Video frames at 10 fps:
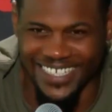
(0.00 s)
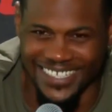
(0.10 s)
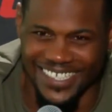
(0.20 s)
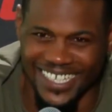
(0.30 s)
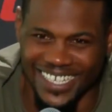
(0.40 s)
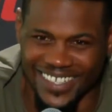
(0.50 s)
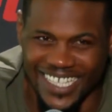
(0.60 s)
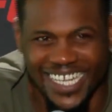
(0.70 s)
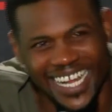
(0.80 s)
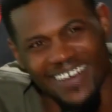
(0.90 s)
You know what
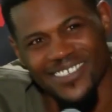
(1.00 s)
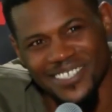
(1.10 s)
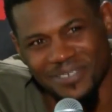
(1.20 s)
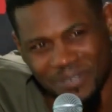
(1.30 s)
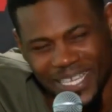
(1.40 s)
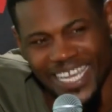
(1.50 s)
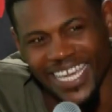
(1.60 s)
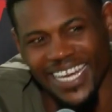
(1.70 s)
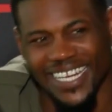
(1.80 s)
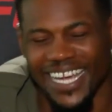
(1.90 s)
I mean? I was the
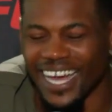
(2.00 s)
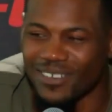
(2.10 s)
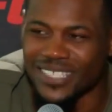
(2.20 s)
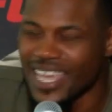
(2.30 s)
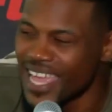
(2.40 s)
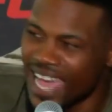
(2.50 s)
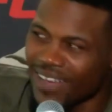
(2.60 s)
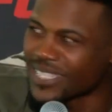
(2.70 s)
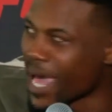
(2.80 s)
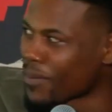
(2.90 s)
man. Yeah, I
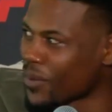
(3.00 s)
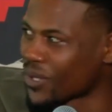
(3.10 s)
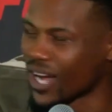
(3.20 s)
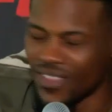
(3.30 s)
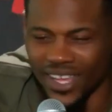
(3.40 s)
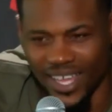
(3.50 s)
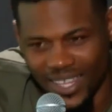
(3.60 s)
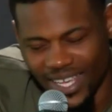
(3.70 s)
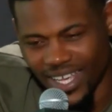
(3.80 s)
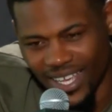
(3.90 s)
was happy with all
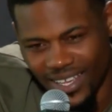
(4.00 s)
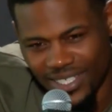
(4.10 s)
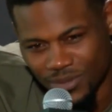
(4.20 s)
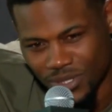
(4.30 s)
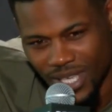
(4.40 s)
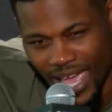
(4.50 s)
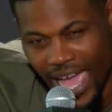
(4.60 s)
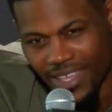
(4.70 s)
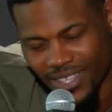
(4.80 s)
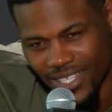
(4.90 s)
the I guess we just say
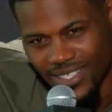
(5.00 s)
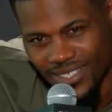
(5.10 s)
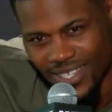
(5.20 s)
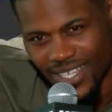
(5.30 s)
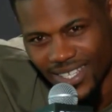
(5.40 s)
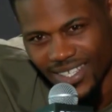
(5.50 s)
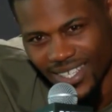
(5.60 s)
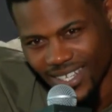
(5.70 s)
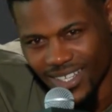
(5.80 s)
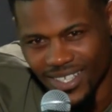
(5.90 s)
accolades, right? Yeah,
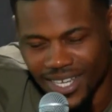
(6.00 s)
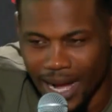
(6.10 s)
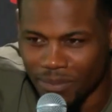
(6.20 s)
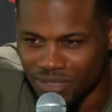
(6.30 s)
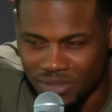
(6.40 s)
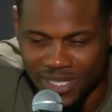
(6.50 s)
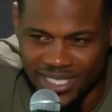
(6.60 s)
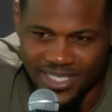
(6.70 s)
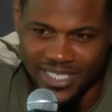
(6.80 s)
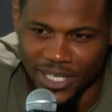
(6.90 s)
all the
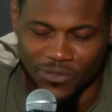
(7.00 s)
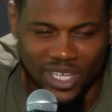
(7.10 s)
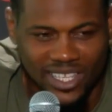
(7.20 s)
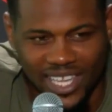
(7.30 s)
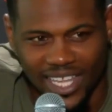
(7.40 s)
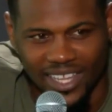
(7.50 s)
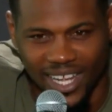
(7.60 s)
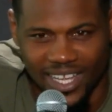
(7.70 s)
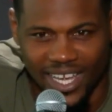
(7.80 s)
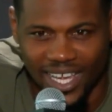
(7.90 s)
accomplishments and stuff like that I
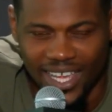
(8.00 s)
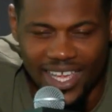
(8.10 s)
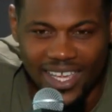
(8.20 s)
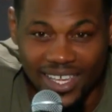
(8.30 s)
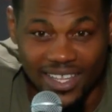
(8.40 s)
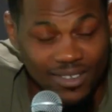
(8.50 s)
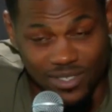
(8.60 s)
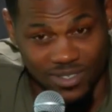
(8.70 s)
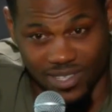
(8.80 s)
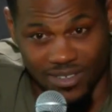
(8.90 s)
got. You know,
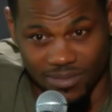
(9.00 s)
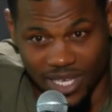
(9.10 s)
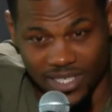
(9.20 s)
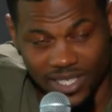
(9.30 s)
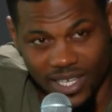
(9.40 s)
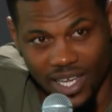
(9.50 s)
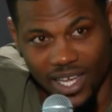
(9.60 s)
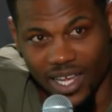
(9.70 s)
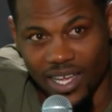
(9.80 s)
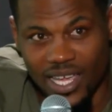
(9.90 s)
that was amazing.
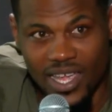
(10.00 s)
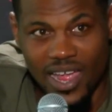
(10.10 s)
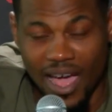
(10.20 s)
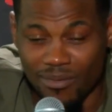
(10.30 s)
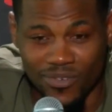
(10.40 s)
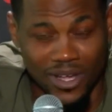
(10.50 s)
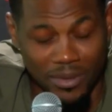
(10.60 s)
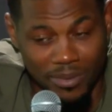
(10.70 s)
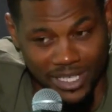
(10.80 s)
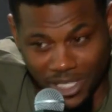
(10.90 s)
I've been following
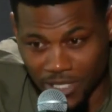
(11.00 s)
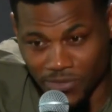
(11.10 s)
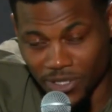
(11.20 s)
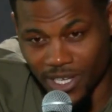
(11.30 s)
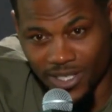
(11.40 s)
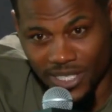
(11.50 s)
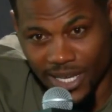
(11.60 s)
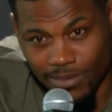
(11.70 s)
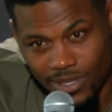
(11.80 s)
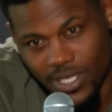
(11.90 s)
MMA Junkie for a long
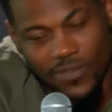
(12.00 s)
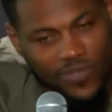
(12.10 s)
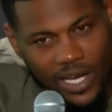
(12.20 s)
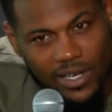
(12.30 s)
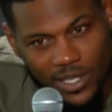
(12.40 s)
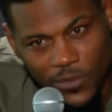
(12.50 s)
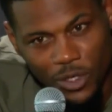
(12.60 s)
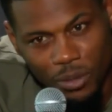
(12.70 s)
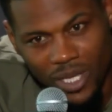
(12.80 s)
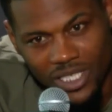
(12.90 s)
time. So to get Fighter of the Year for
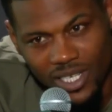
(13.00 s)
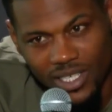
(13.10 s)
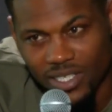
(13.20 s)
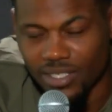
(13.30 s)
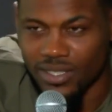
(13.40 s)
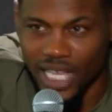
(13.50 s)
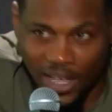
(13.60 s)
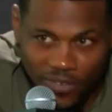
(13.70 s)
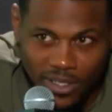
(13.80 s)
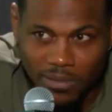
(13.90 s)
MMA Junkie,
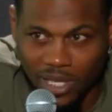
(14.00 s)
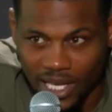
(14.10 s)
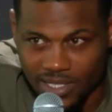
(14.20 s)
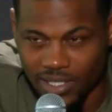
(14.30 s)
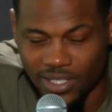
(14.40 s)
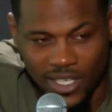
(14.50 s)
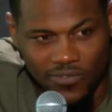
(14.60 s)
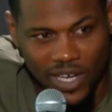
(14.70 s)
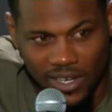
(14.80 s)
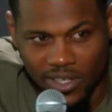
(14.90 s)
that felt amazing. To get
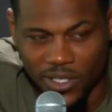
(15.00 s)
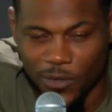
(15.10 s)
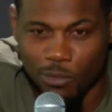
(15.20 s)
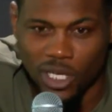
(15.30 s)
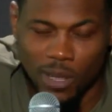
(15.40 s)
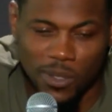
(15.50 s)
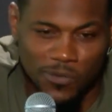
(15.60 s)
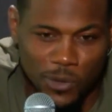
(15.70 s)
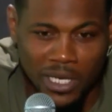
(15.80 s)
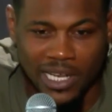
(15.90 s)
Fighter of the Year from a couple
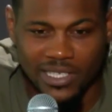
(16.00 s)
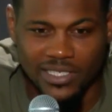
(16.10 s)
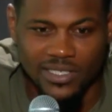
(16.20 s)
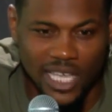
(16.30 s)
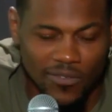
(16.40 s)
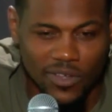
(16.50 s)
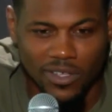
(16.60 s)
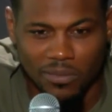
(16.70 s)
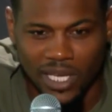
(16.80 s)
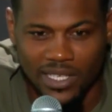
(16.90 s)
different organizations, that felt
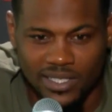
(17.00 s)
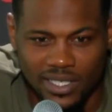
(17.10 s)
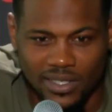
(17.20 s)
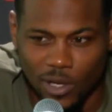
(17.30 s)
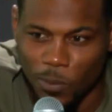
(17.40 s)
amazing. The only